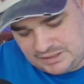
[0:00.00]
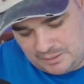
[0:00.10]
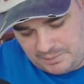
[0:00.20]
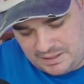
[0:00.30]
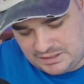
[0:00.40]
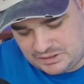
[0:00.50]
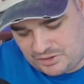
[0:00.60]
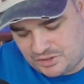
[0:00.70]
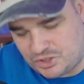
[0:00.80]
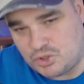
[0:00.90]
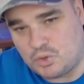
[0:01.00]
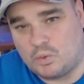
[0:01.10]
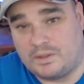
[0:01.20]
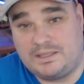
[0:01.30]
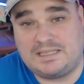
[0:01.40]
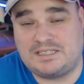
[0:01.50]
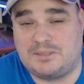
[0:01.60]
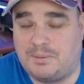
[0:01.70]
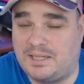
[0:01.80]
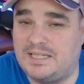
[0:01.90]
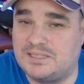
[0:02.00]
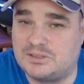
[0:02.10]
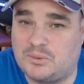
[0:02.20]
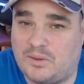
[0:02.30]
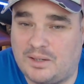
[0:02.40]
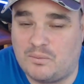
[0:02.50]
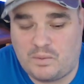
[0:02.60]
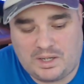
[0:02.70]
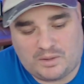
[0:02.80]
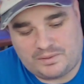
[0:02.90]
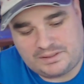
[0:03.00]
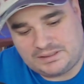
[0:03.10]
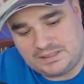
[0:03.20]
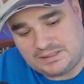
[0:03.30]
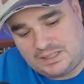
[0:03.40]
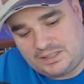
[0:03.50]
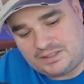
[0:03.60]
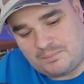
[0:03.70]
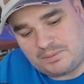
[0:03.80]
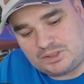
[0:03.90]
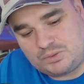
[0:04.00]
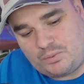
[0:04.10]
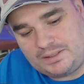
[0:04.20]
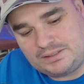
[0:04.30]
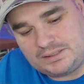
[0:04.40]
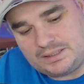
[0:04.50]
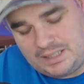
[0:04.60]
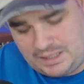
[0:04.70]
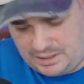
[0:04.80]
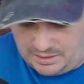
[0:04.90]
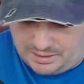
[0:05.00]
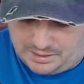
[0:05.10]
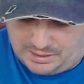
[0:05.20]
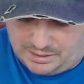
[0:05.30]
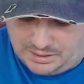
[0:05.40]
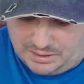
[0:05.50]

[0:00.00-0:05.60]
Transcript: up is the Duel, and this actually plays quite well. This is number 20 in the